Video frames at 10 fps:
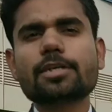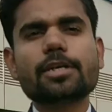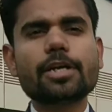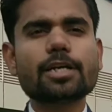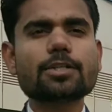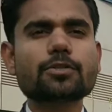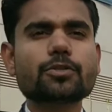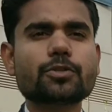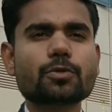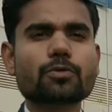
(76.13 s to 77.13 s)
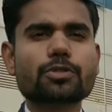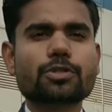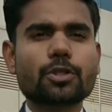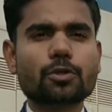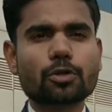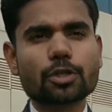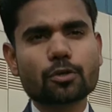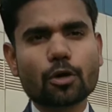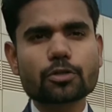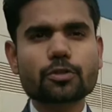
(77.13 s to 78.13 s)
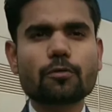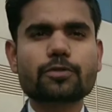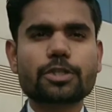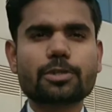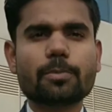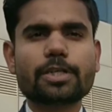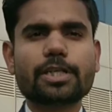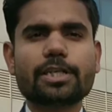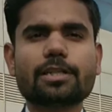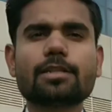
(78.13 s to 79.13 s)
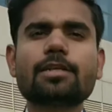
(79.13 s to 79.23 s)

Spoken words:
It also shows the total cost of such a material.